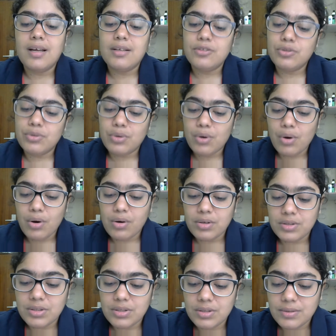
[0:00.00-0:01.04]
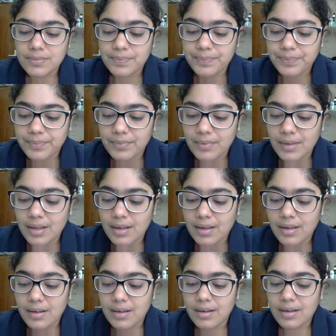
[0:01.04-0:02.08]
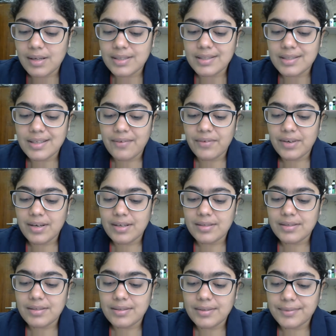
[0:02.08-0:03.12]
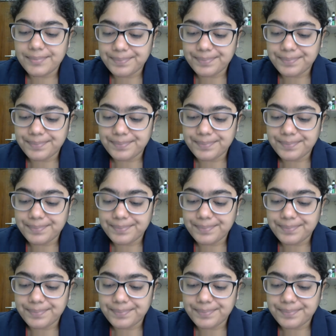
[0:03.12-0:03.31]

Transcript: to court as evidence.